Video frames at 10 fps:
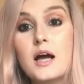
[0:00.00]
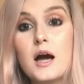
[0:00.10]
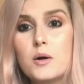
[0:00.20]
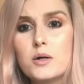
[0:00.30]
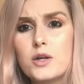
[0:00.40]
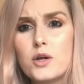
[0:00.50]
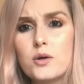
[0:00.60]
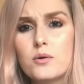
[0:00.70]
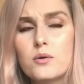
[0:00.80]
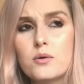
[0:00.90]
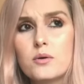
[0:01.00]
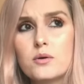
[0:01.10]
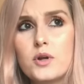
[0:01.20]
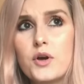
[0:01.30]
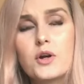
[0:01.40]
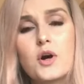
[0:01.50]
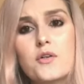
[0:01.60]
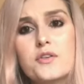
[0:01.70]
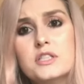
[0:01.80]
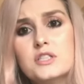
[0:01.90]
How old are you? No, you're not.
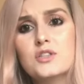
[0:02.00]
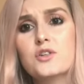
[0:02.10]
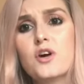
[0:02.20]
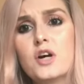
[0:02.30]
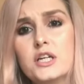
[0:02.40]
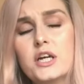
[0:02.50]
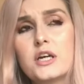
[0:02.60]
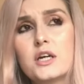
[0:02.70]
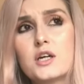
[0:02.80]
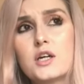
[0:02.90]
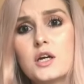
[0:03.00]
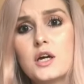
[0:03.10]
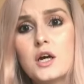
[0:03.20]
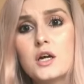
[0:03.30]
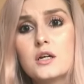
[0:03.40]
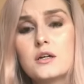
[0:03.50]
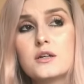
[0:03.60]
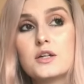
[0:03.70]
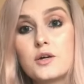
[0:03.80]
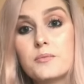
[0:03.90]
This isn't your ID.
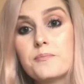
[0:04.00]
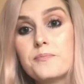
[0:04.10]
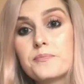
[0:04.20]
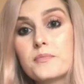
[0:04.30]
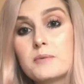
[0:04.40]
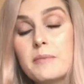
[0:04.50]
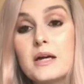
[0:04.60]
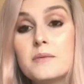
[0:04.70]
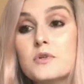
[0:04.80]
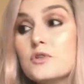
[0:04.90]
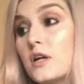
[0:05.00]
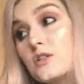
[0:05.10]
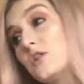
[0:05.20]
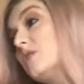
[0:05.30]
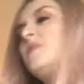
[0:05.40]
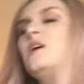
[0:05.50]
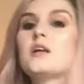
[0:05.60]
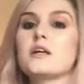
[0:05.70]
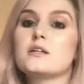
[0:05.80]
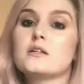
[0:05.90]
You know, mate, I'm not like trying to buy
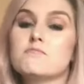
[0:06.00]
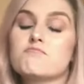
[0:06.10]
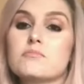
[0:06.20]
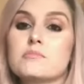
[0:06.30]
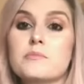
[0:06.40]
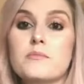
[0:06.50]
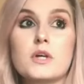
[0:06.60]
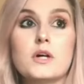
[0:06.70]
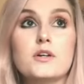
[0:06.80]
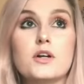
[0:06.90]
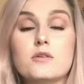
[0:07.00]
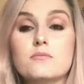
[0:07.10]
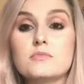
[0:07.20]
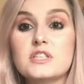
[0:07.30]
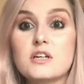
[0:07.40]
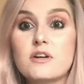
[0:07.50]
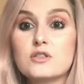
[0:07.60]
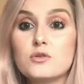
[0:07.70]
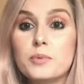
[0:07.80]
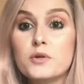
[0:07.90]
like, I don't know,
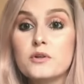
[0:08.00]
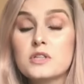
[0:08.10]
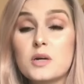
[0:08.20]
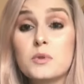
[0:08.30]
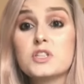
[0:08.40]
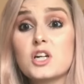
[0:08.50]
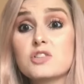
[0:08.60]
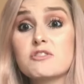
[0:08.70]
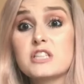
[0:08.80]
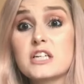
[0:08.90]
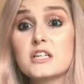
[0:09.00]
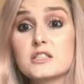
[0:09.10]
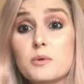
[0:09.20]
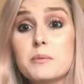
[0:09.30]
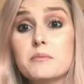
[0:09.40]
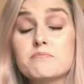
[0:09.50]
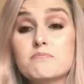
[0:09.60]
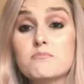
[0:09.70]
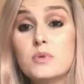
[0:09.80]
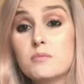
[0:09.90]
cigarettes or booze. I want a lottery ticket because I
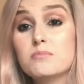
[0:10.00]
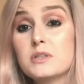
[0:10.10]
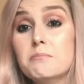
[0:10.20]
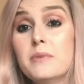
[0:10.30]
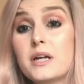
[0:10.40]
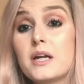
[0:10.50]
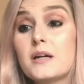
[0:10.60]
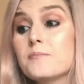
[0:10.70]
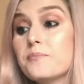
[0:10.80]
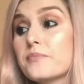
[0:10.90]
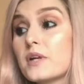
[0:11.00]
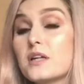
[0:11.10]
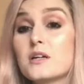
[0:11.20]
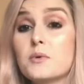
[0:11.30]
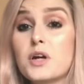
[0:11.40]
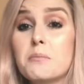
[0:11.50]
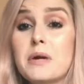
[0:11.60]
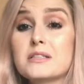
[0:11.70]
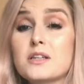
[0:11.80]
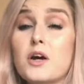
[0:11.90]
want some money. Like, I want to go to
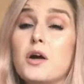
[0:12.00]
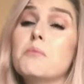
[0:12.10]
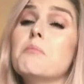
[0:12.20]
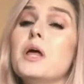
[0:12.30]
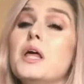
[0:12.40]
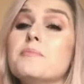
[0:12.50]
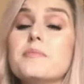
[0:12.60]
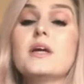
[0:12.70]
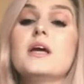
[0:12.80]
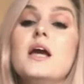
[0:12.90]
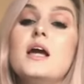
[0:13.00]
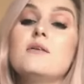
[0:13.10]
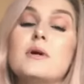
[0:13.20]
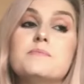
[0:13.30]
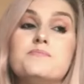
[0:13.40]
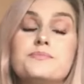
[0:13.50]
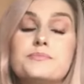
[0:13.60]
Mexico. Anyway.